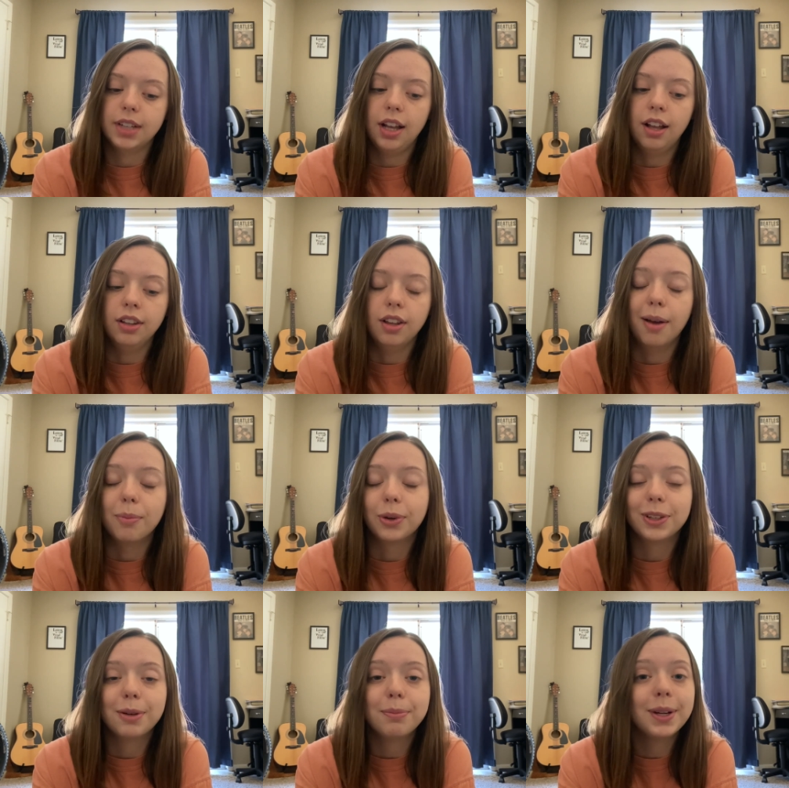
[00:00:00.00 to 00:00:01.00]
a lot more
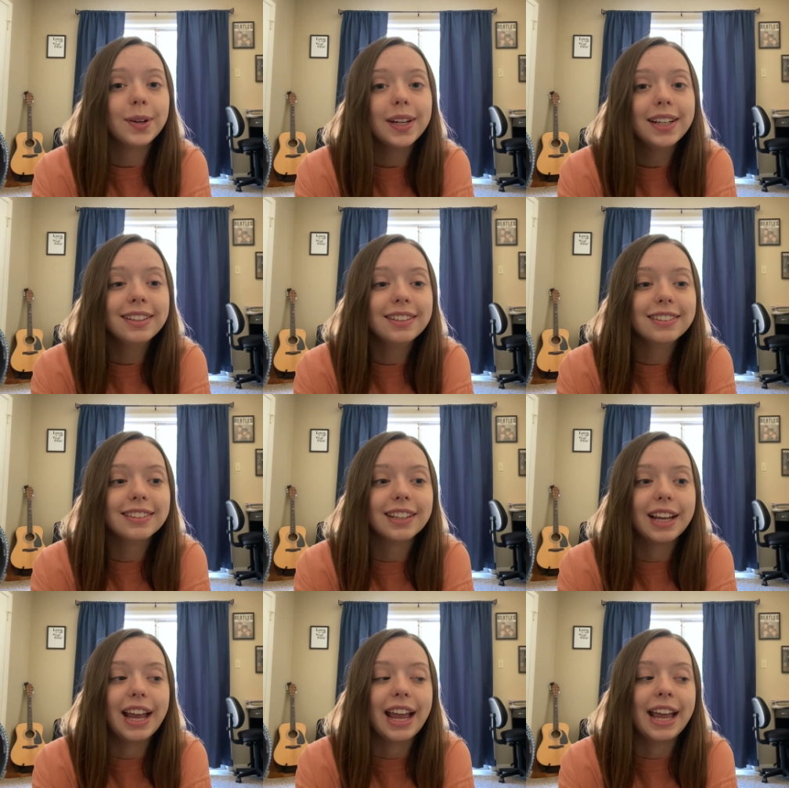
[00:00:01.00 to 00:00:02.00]
than a period
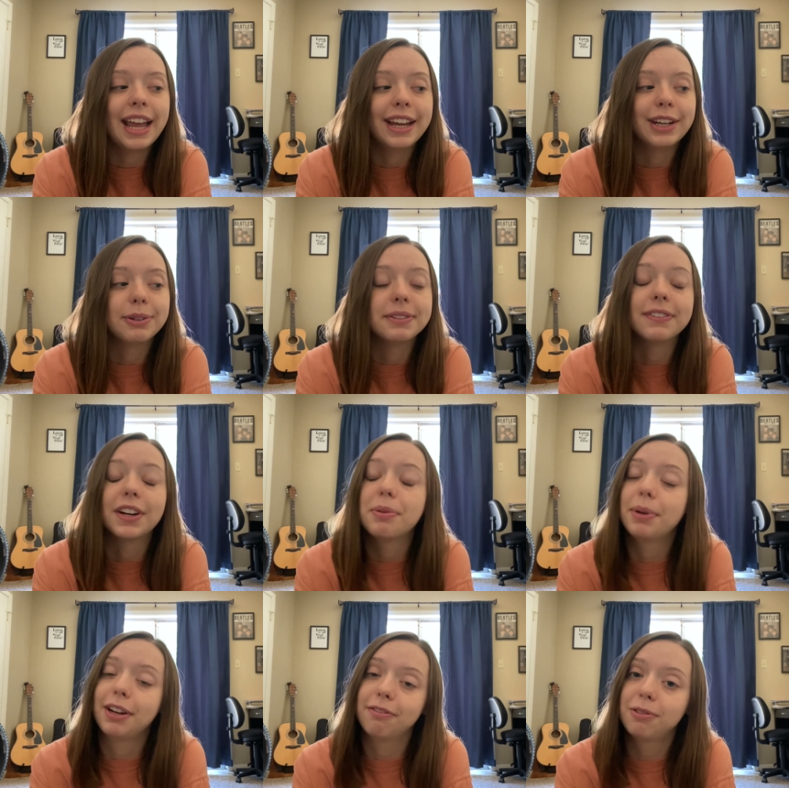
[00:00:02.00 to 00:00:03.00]
and it was very
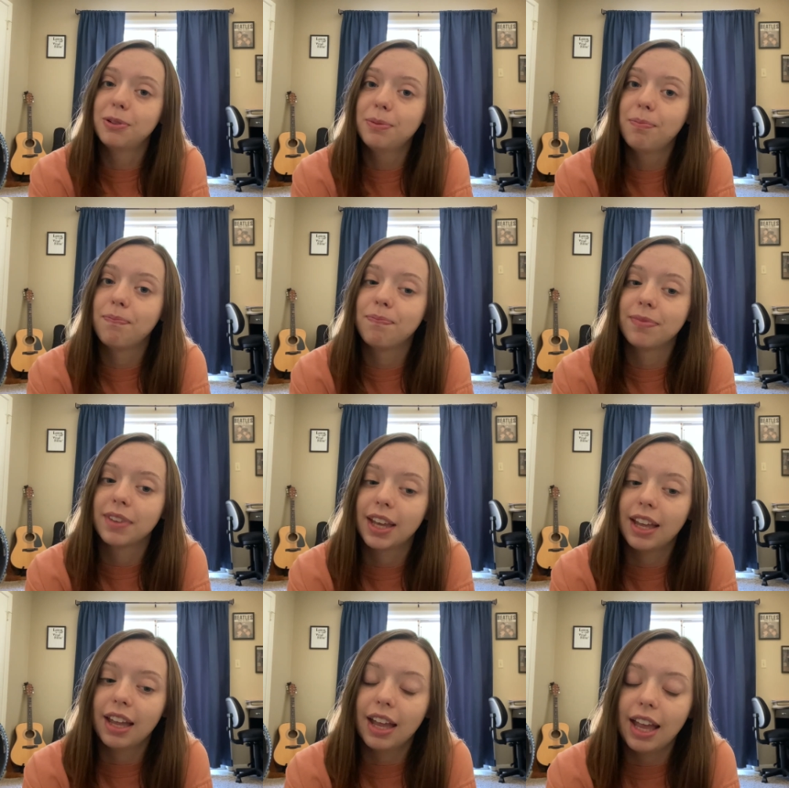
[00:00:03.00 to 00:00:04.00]
painful.
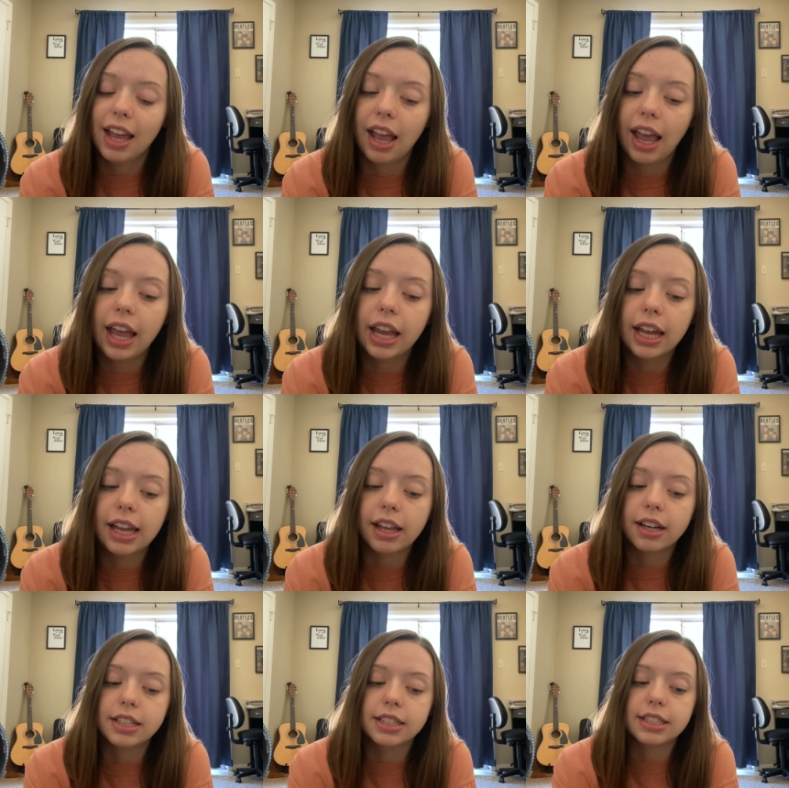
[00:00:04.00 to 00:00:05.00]

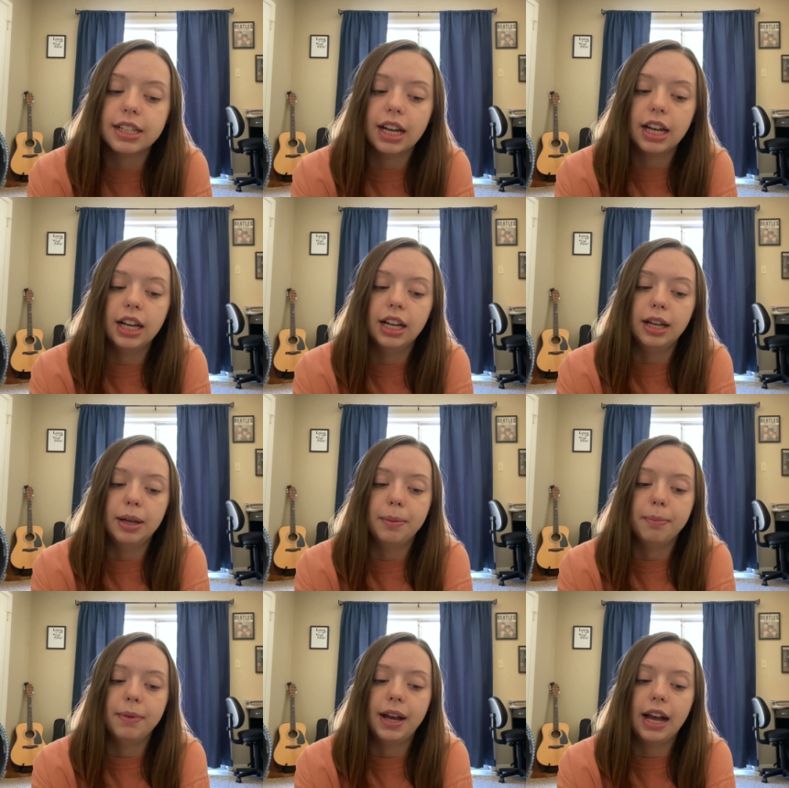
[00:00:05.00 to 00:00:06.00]
And um,
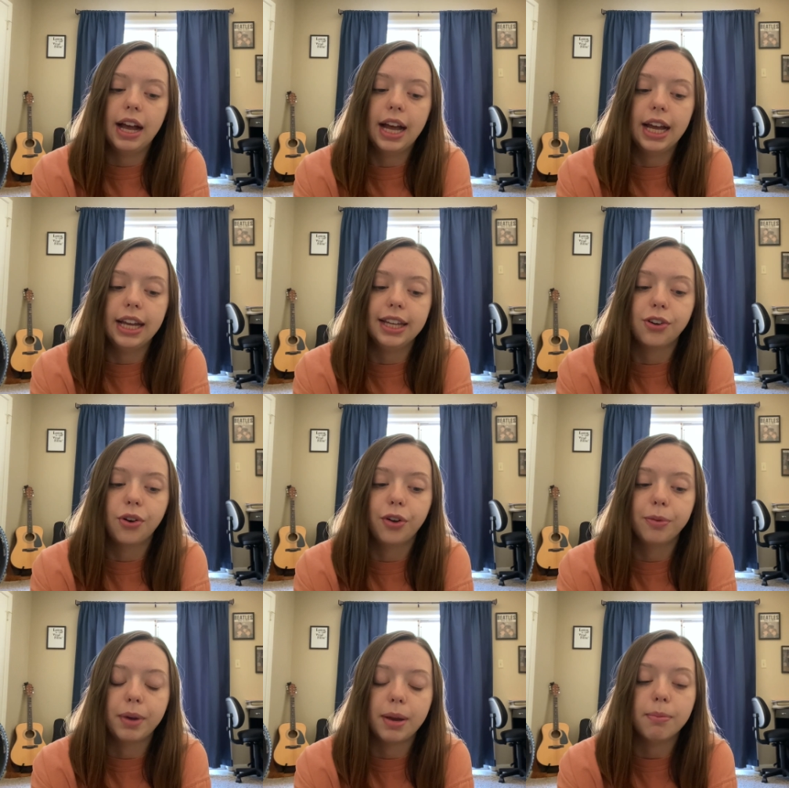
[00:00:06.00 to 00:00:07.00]
I
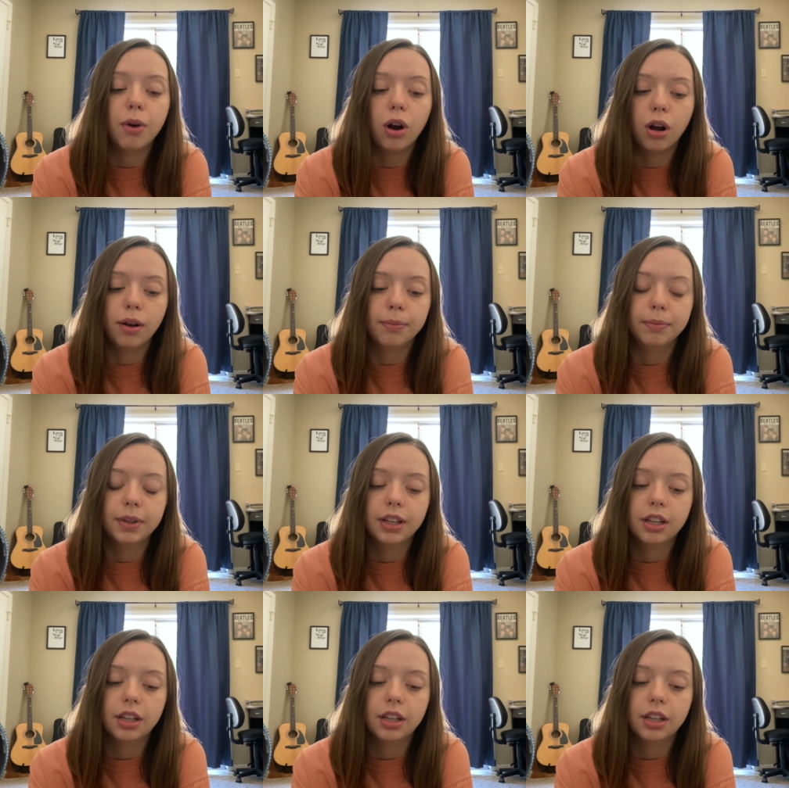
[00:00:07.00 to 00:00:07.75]
called my mom